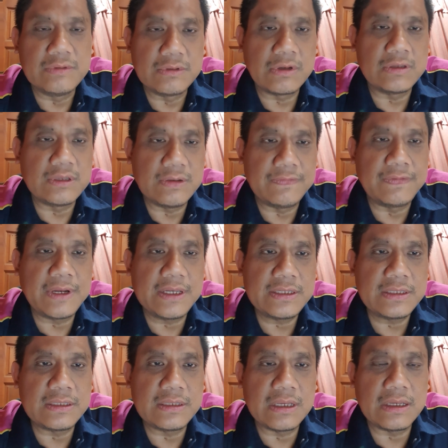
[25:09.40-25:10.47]
in the first,
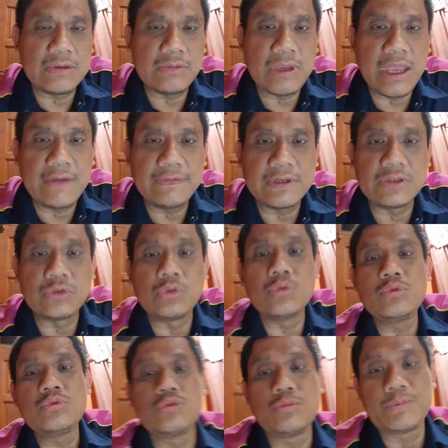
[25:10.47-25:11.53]
we have two
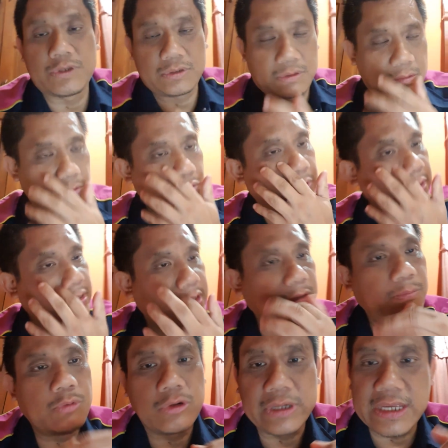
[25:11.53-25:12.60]
groups. One is
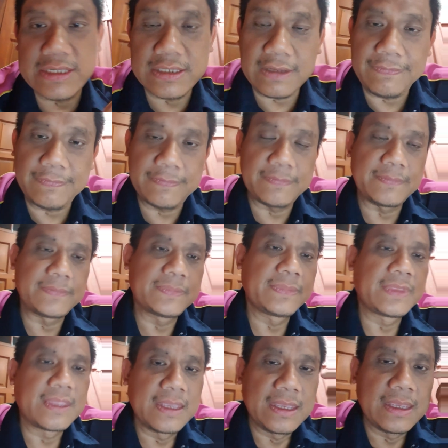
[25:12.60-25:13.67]
progressive
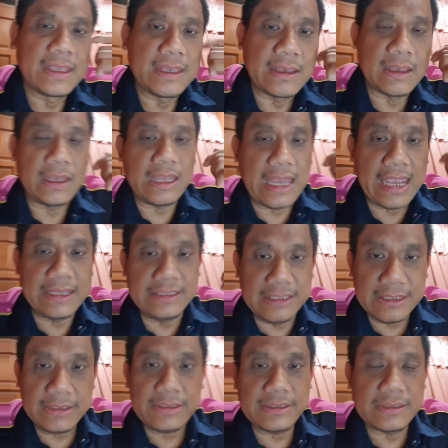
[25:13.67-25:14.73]

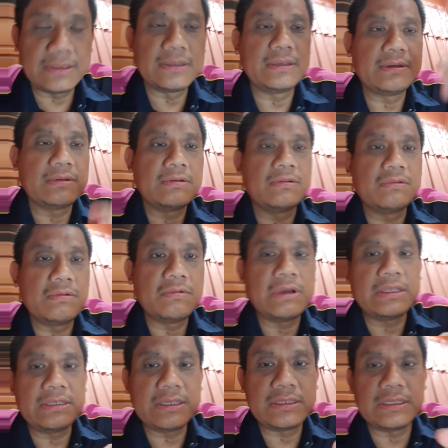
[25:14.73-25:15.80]
ideas,
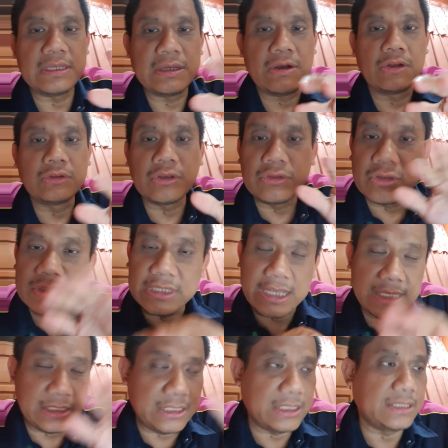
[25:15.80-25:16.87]
one is orthodox
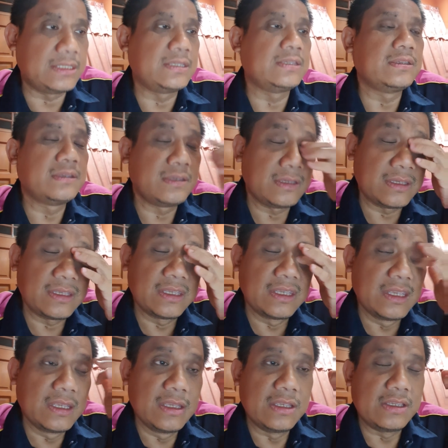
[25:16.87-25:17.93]
ideas.
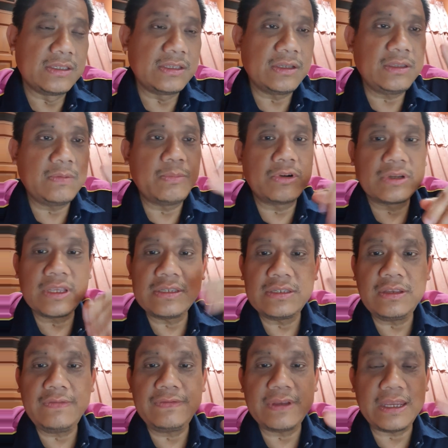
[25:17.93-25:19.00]
So the
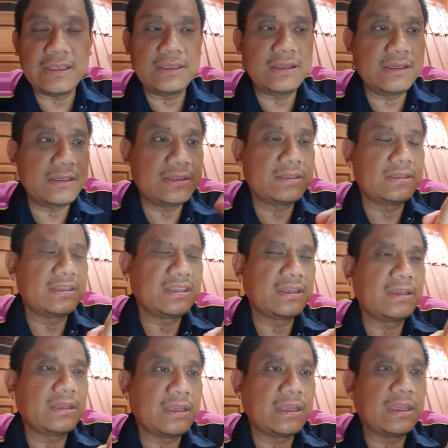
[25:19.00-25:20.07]
progressive ideas
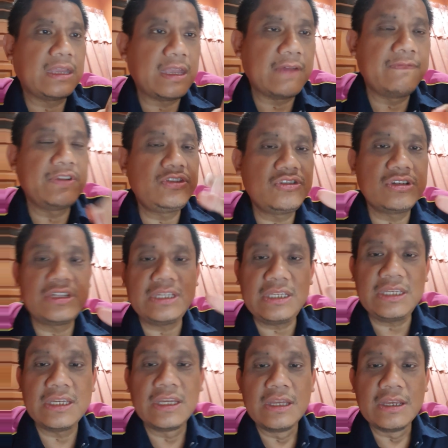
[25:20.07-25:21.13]
eventually
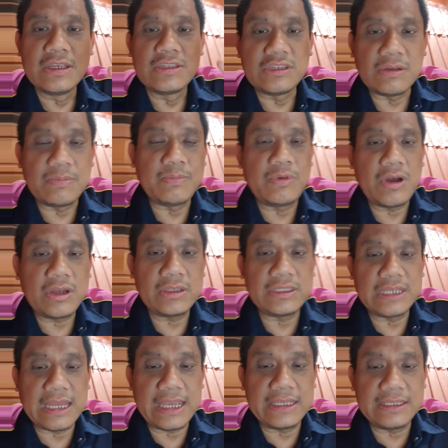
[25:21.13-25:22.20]
support
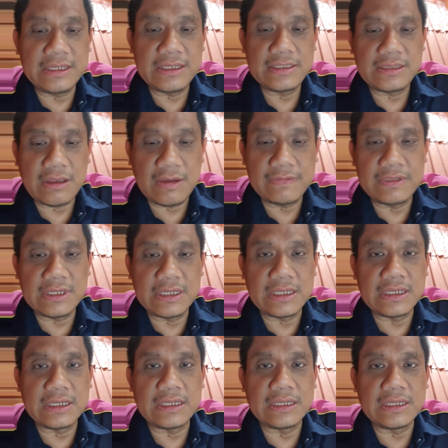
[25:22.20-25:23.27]
the ideas of
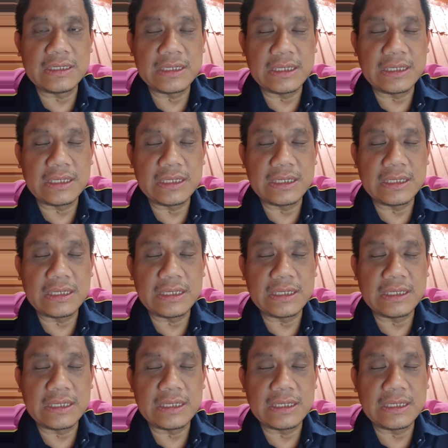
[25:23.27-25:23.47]
the